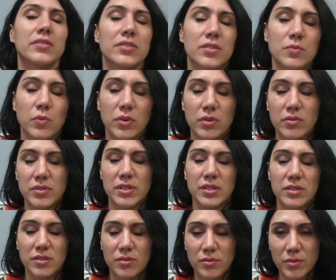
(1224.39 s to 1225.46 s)
it's just one of those
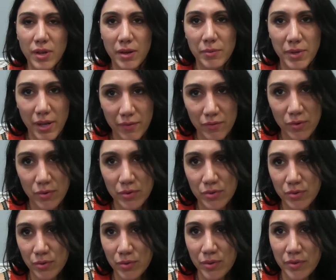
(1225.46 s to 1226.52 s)
things that you we have no
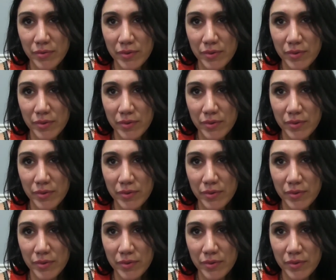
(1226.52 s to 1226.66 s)
control